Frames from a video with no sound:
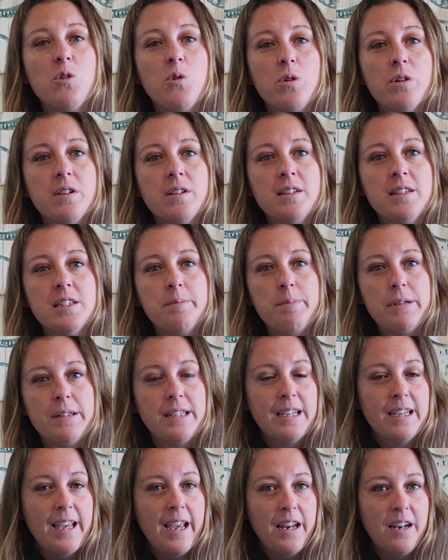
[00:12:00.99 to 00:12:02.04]
Horton is building
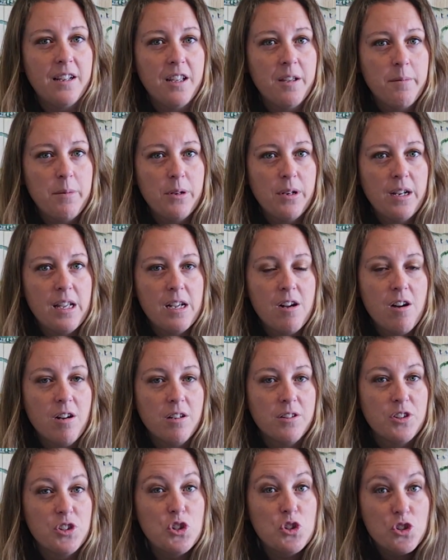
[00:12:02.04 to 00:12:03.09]
a gated community
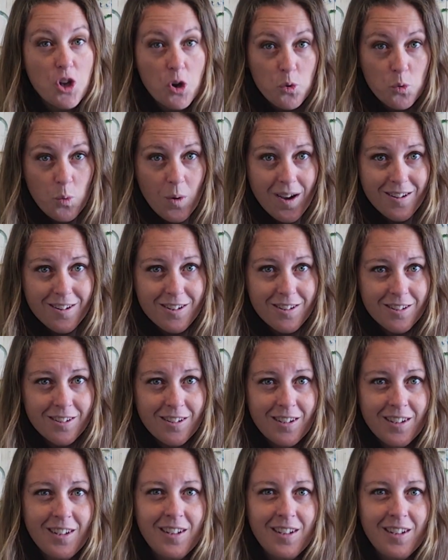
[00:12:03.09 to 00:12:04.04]
called Stonewater.